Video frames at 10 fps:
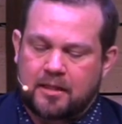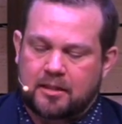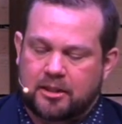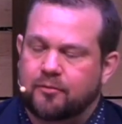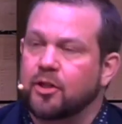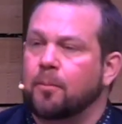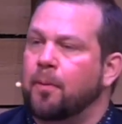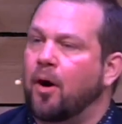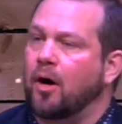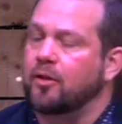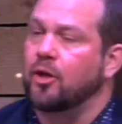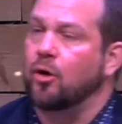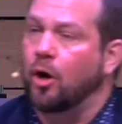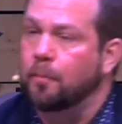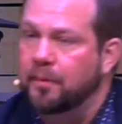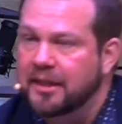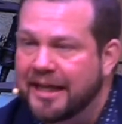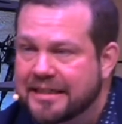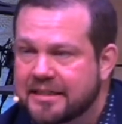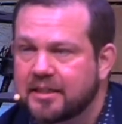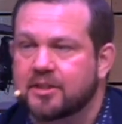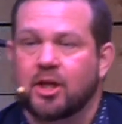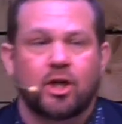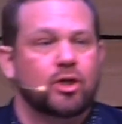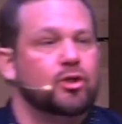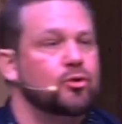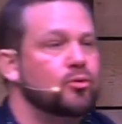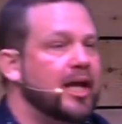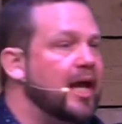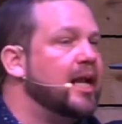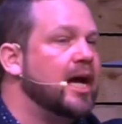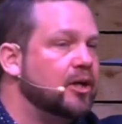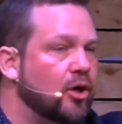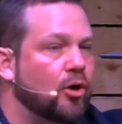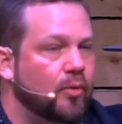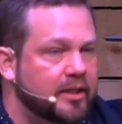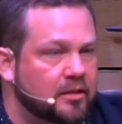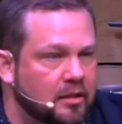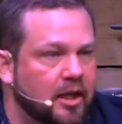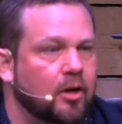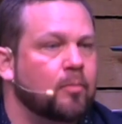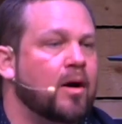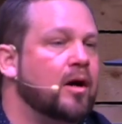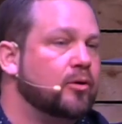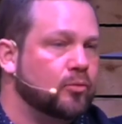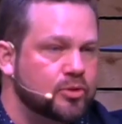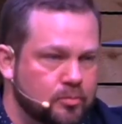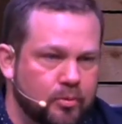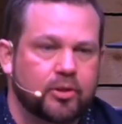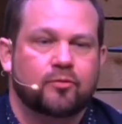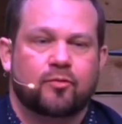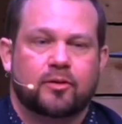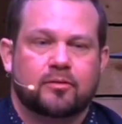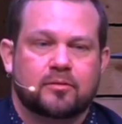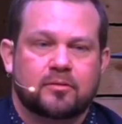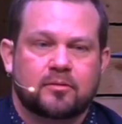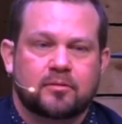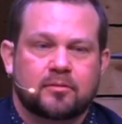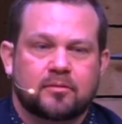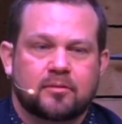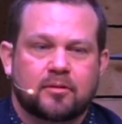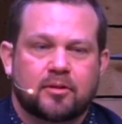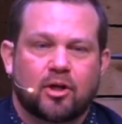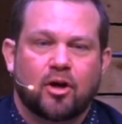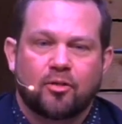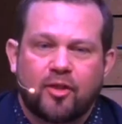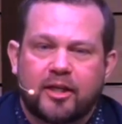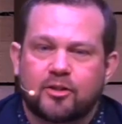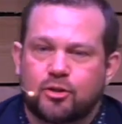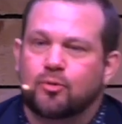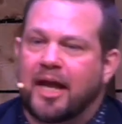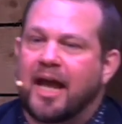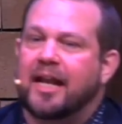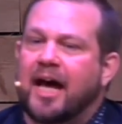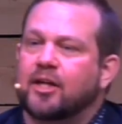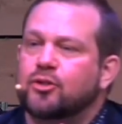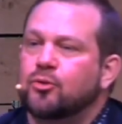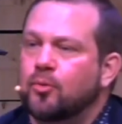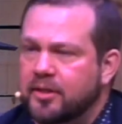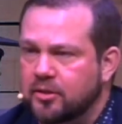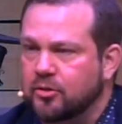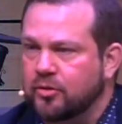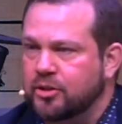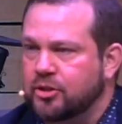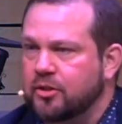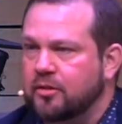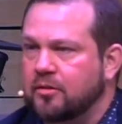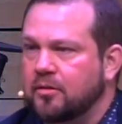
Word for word: Living apart, there are places you cannot go in Claremont or Springfield. There are things you cannot do as a Christian.